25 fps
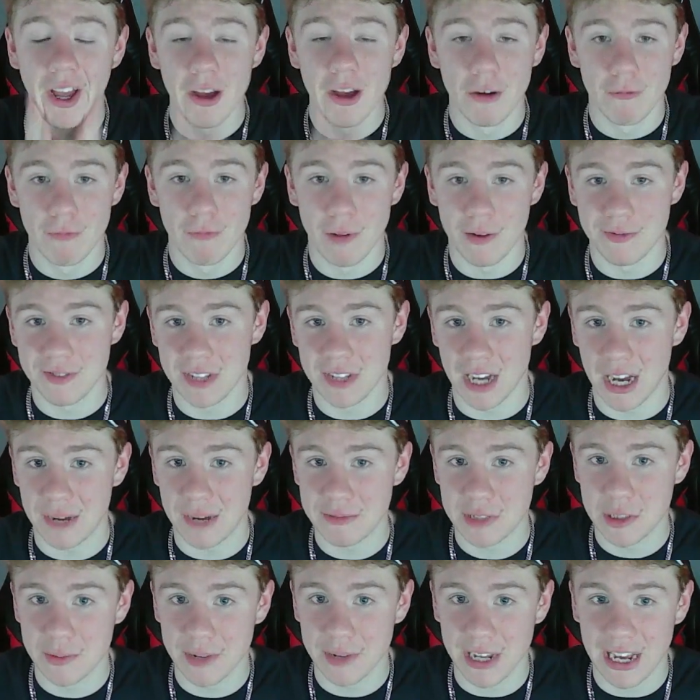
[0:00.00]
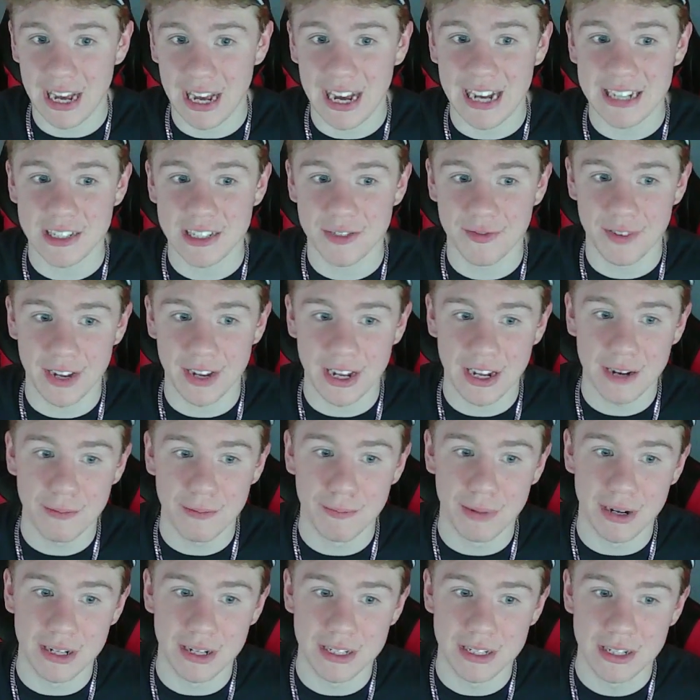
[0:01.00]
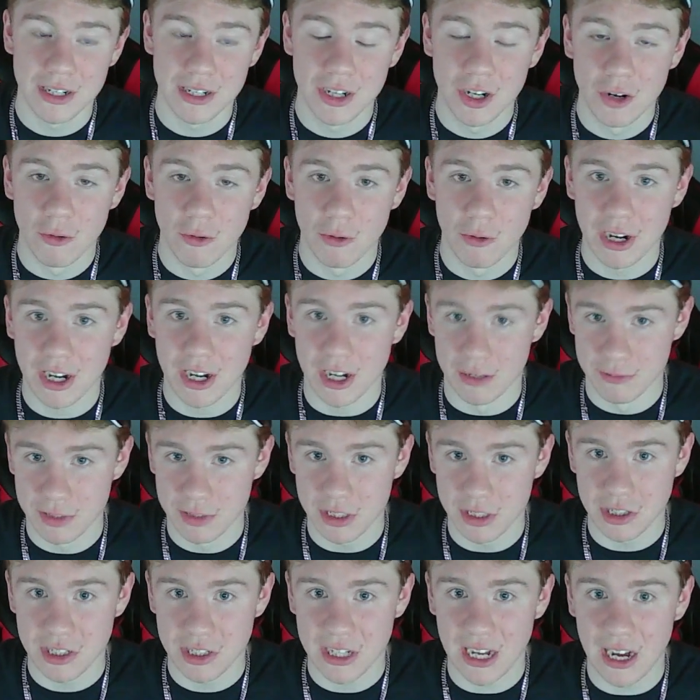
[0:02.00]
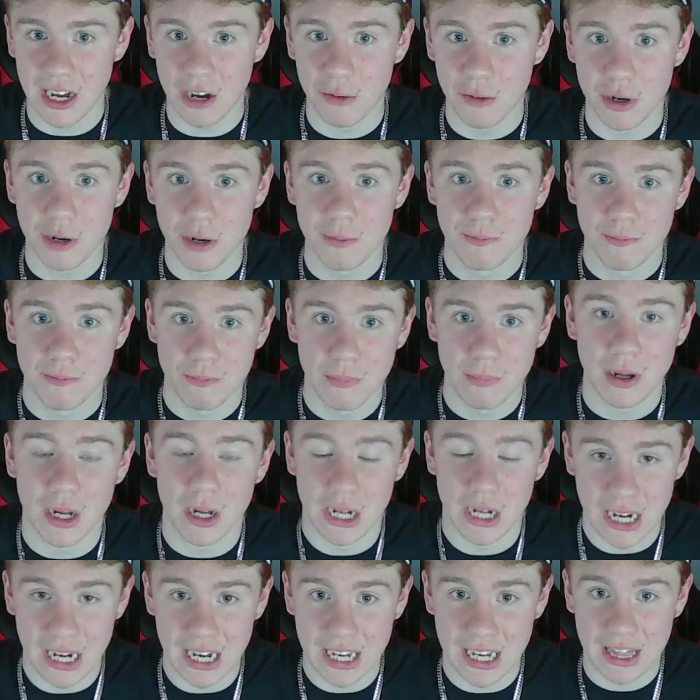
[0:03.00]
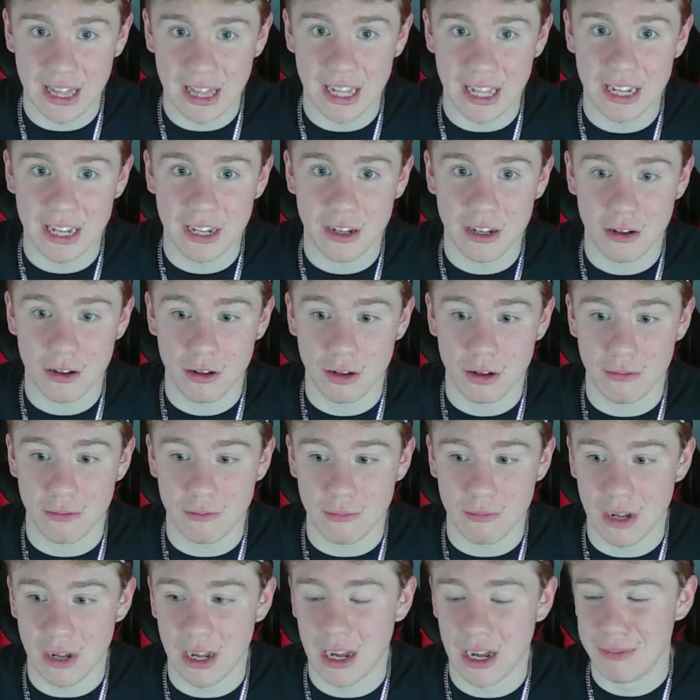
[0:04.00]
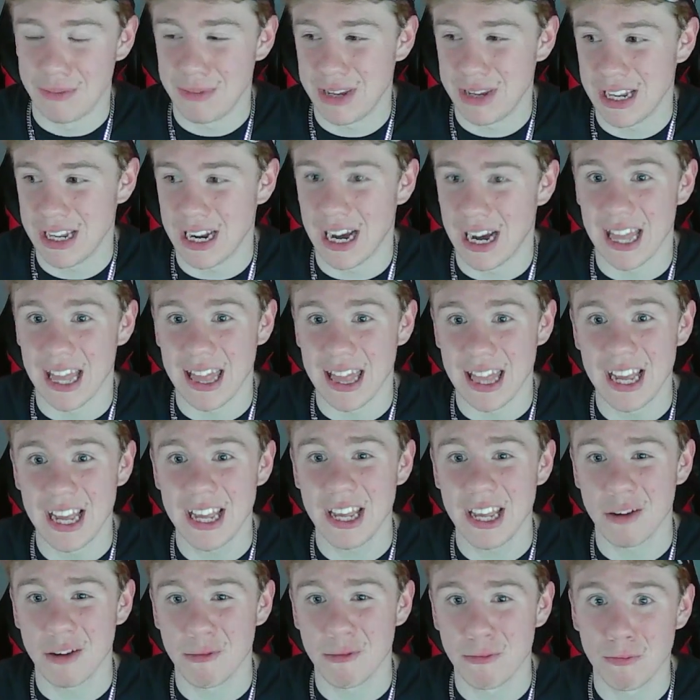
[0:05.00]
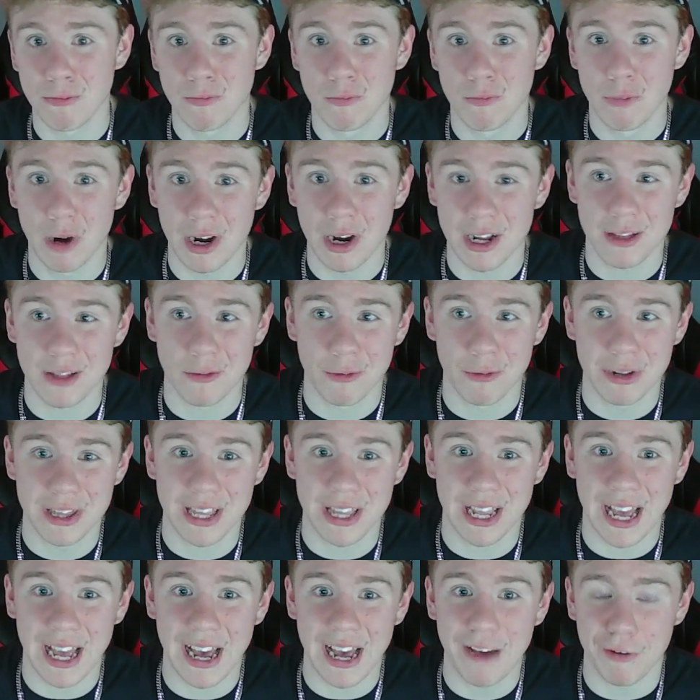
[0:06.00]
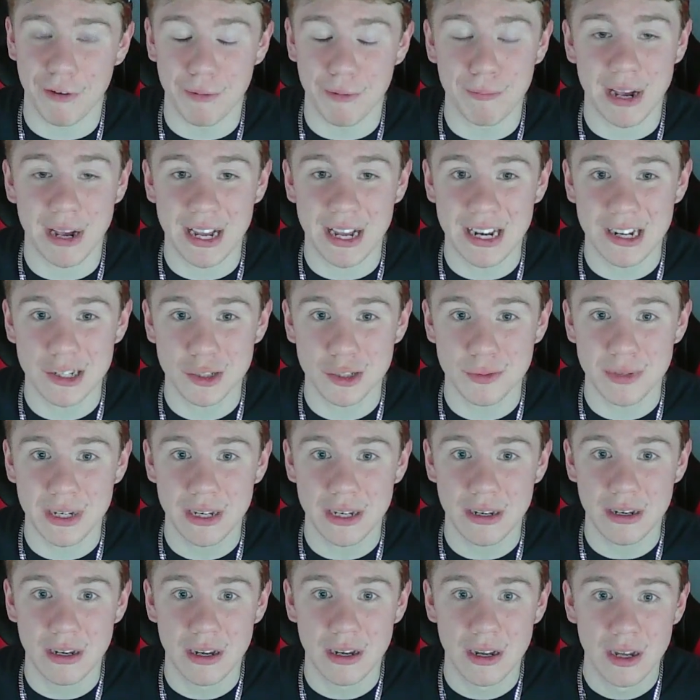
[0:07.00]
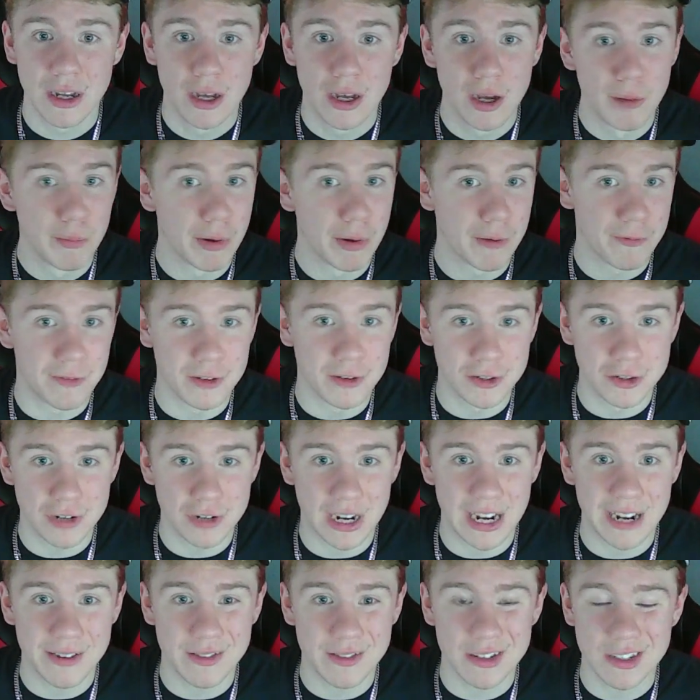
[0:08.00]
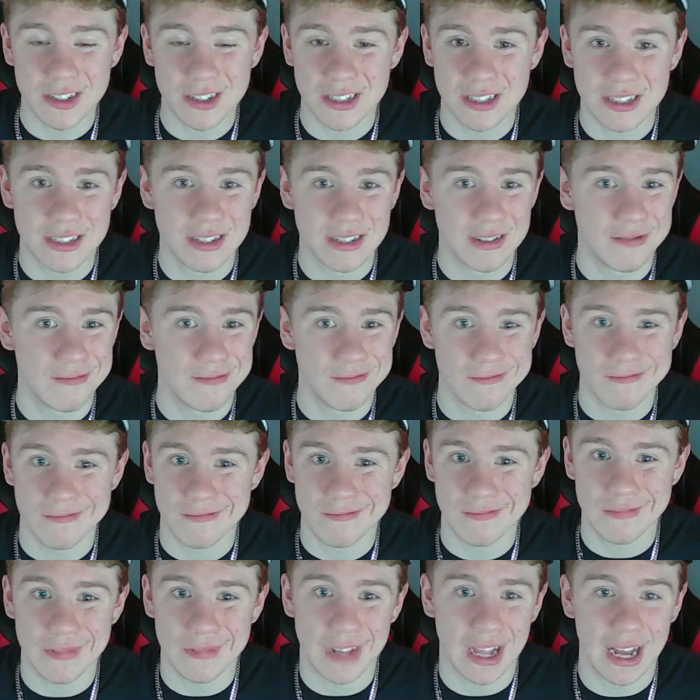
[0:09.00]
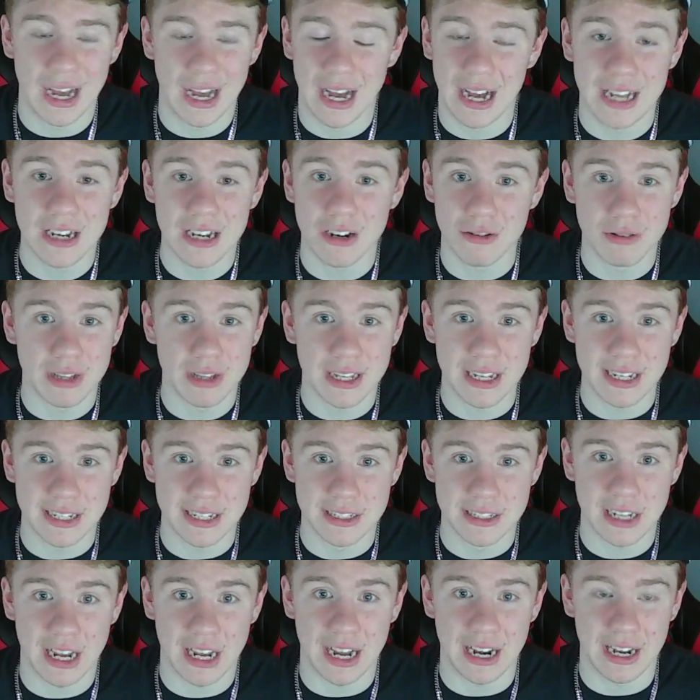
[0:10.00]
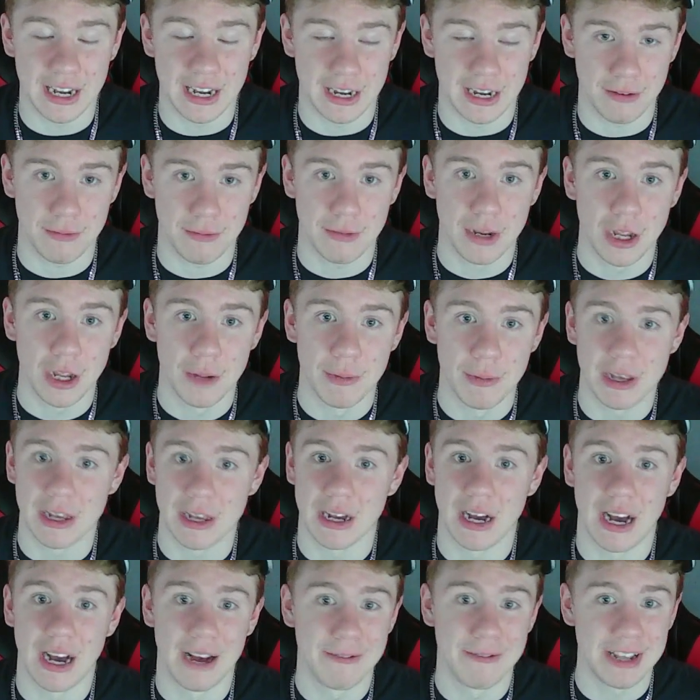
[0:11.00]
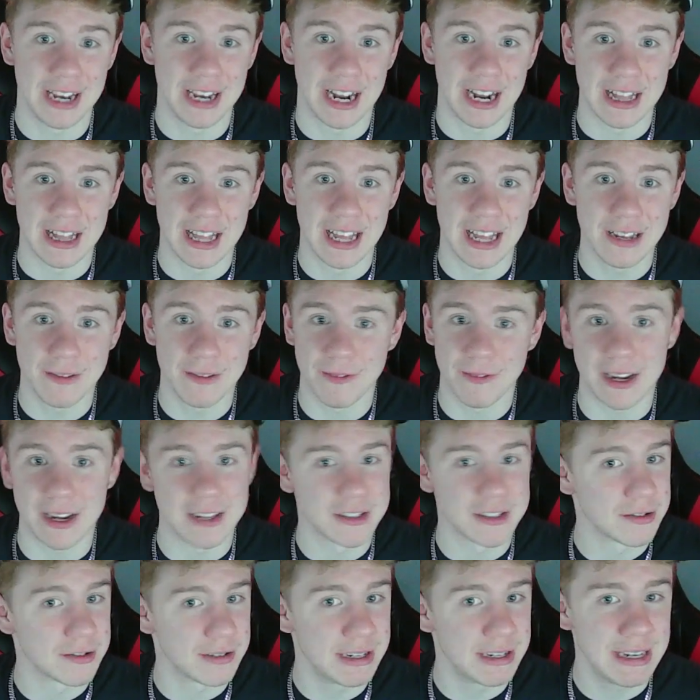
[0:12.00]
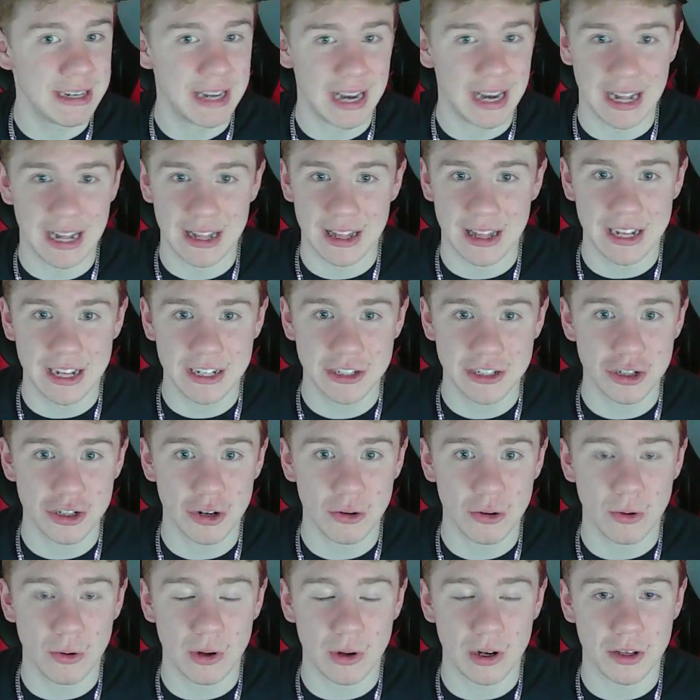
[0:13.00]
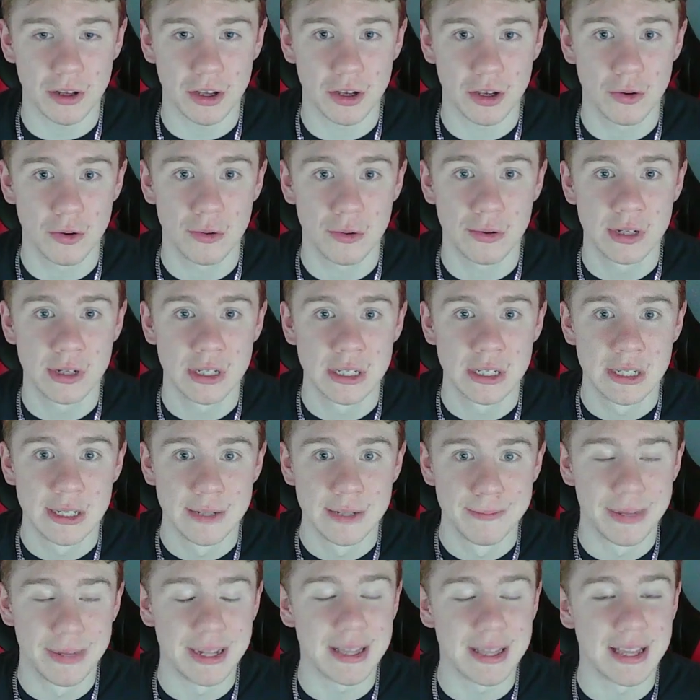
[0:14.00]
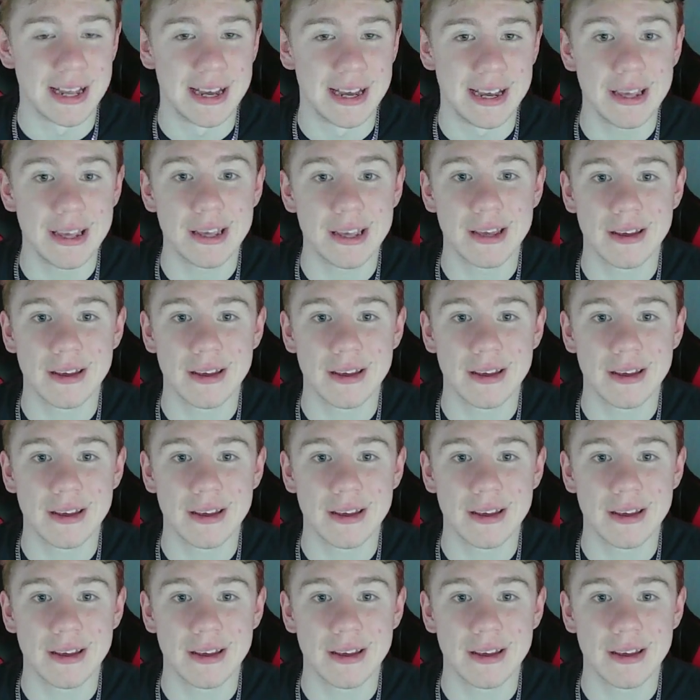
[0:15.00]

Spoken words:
rough times to be a Haas fan. But when it comes to Sauber, I like what they have at management, but for drivers, I don't think it's cutting. I mean, I like Valtteri, I like Zhou Guanyu, but like,